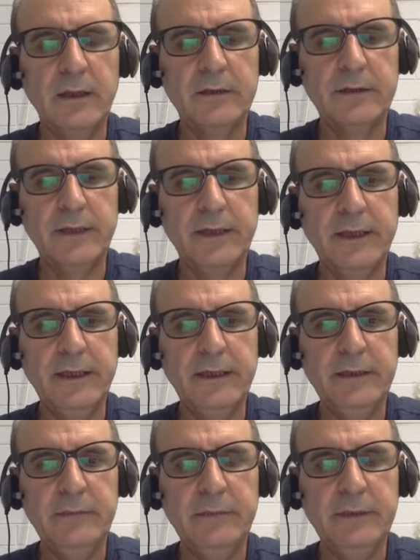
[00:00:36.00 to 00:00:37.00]
The
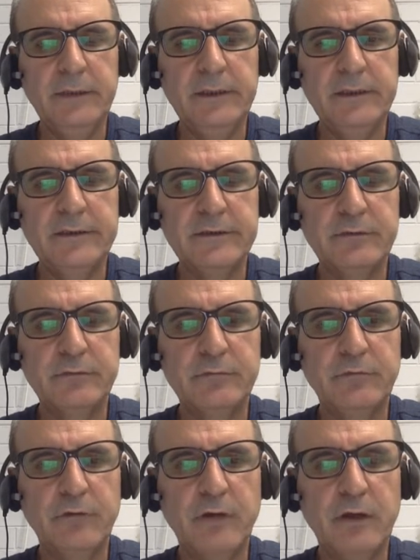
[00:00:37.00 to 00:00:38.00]
aim is to
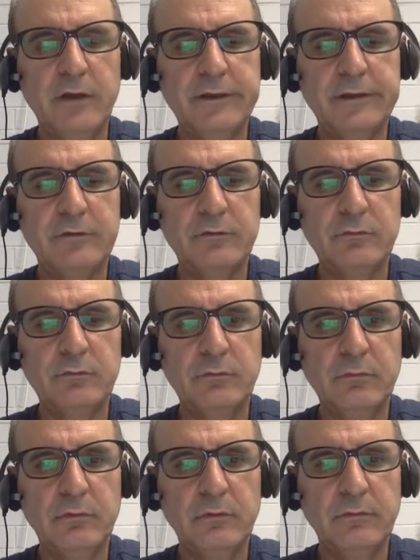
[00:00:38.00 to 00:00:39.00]
find a
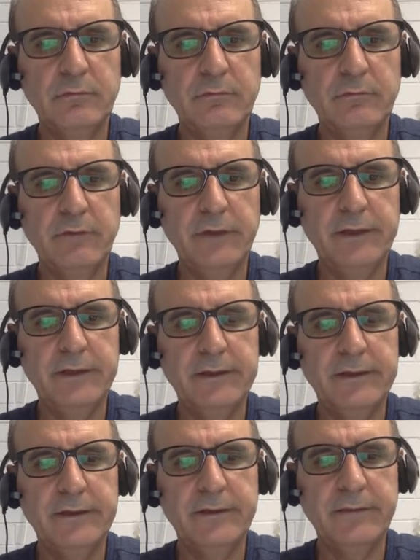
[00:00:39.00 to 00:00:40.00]
rule where
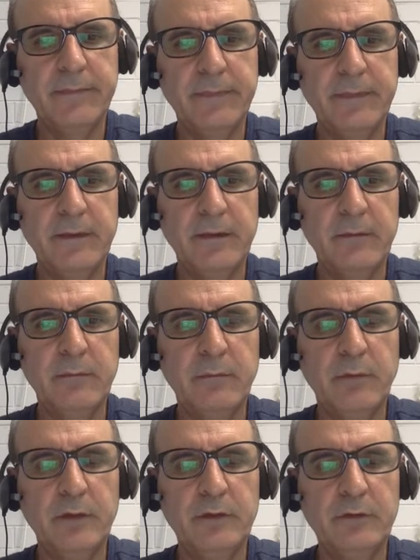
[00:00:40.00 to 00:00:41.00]

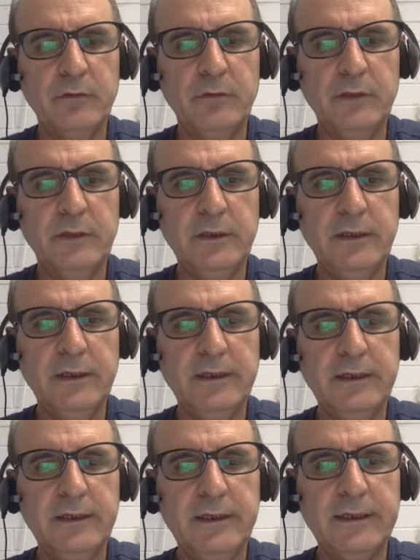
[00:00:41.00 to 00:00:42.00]
by knowing
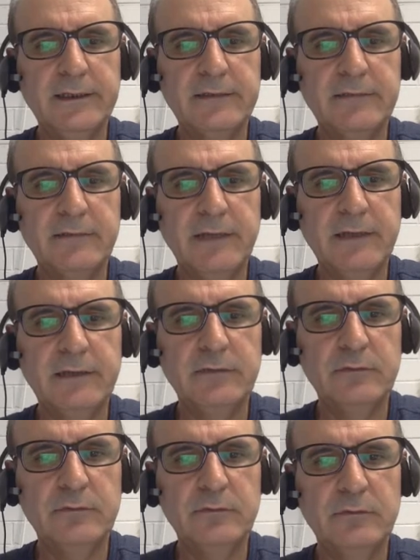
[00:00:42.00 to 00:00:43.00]
any x
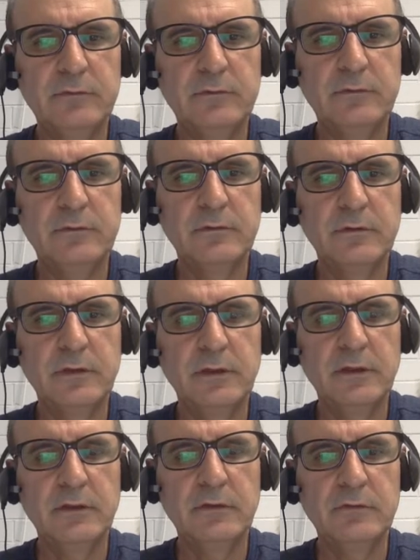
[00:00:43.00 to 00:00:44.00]
values
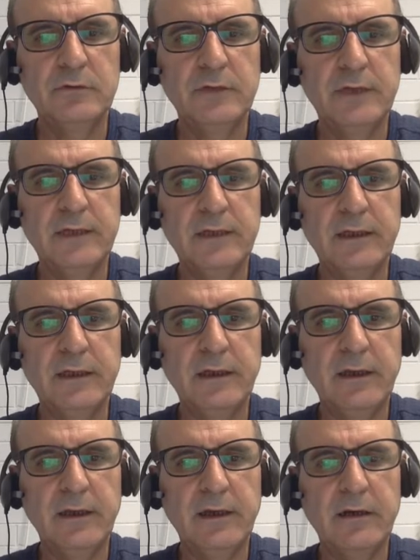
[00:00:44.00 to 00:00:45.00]
you can
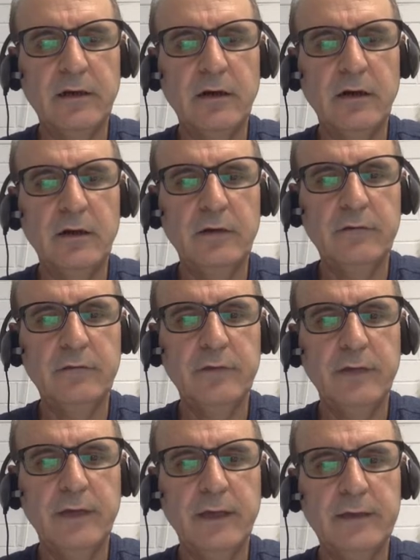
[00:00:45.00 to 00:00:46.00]
arrive
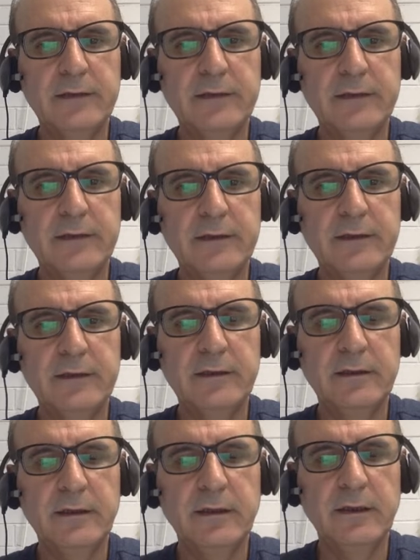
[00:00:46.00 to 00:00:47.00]
at the
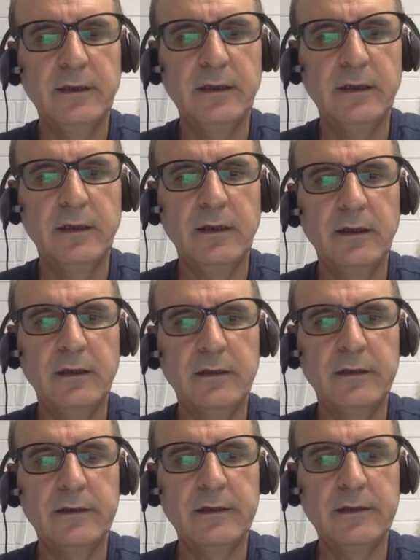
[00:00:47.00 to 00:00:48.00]

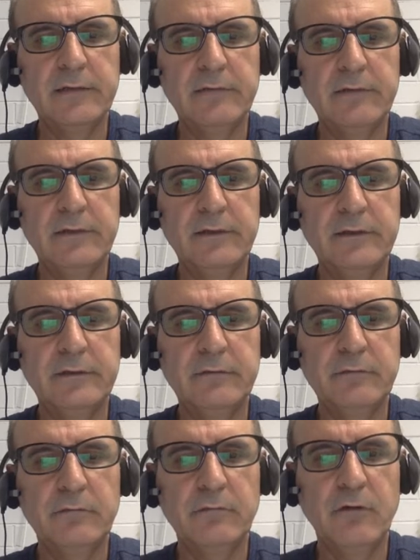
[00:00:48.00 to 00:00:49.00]
relevant
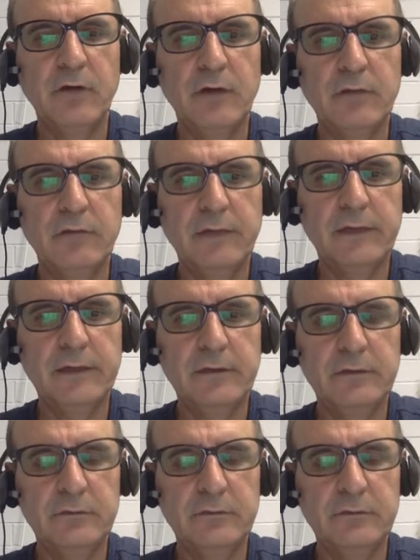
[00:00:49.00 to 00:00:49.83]
y value.